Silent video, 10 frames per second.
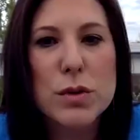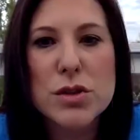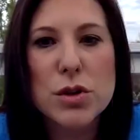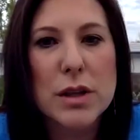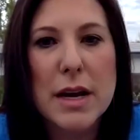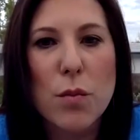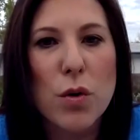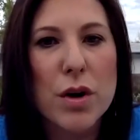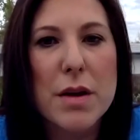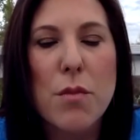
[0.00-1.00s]
where certainly I'm
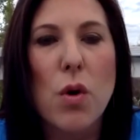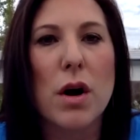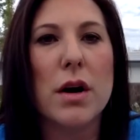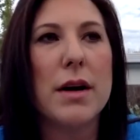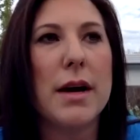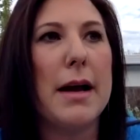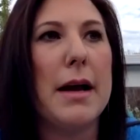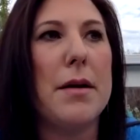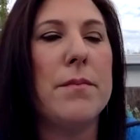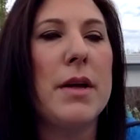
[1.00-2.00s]
working more.
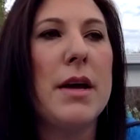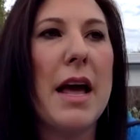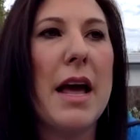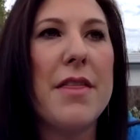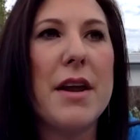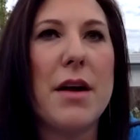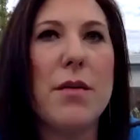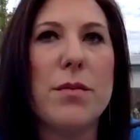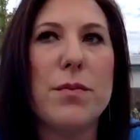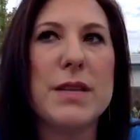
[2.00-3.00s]
Um, and then I
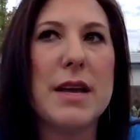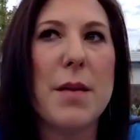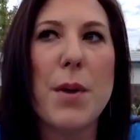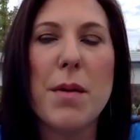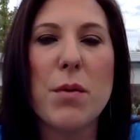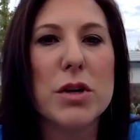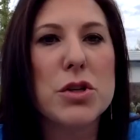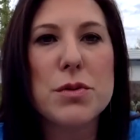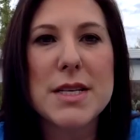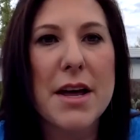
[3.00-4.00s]
would say I probably work
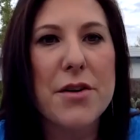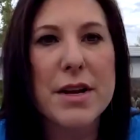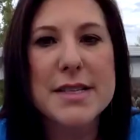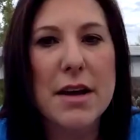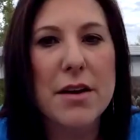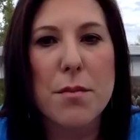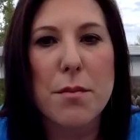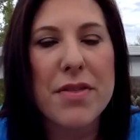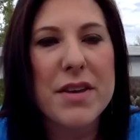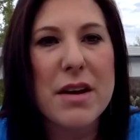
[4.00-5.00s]
two Saturdays out of the
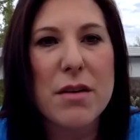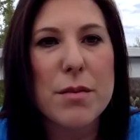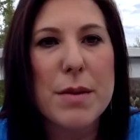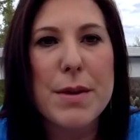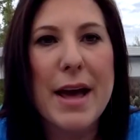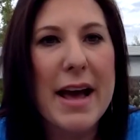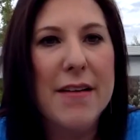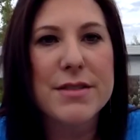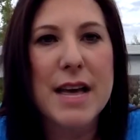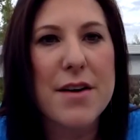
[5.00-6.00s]
month now, and maybe a
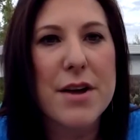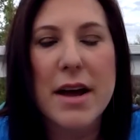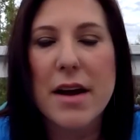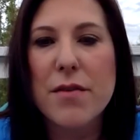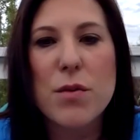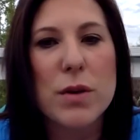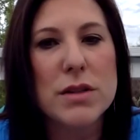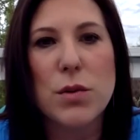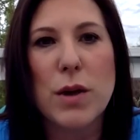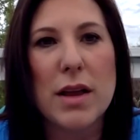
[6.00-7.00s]
half Saturday. Every
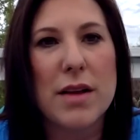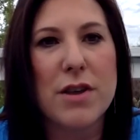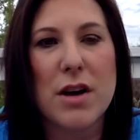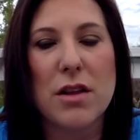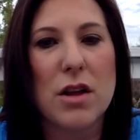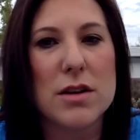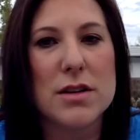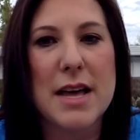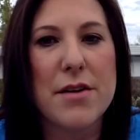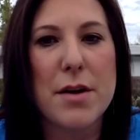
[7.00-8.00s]
once in a while, I've got a long
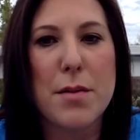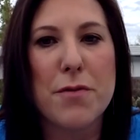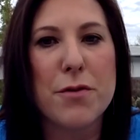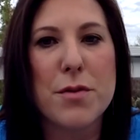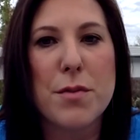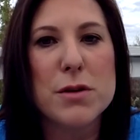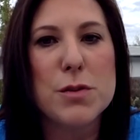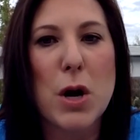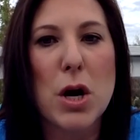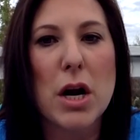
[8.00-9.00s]
Saturday, but for the
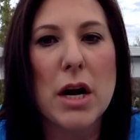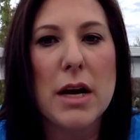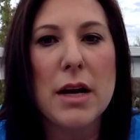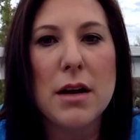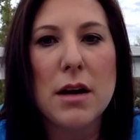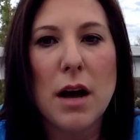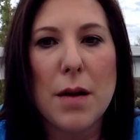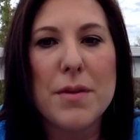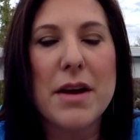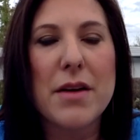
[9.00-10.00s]
most part,
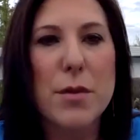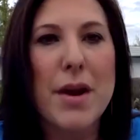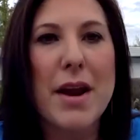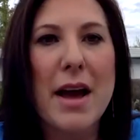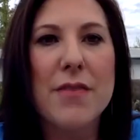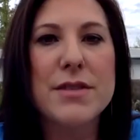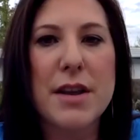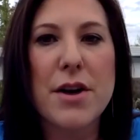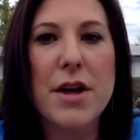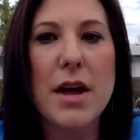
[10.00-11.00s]
I'm down to about a half
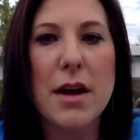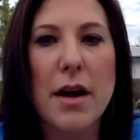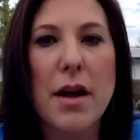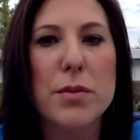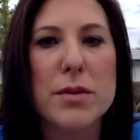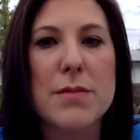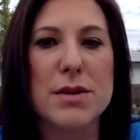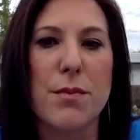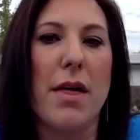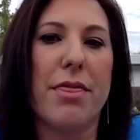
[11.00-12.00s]
Saturday a couple times
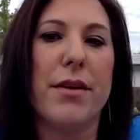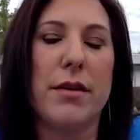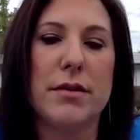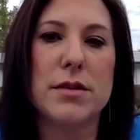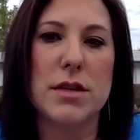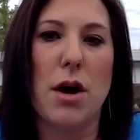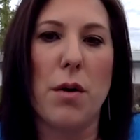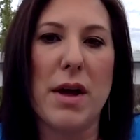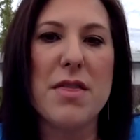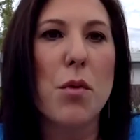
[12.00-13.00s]
a month.
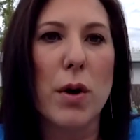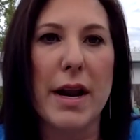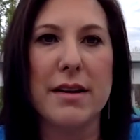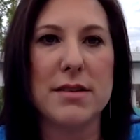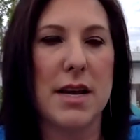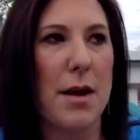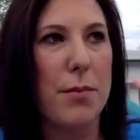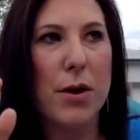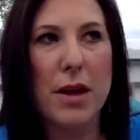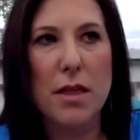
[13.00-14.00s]
So in right. the morning, and I
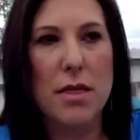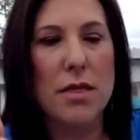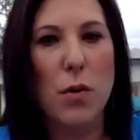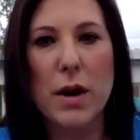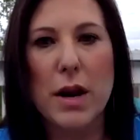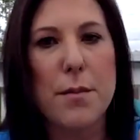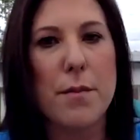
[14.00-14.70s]
book it in the and morning. And then what does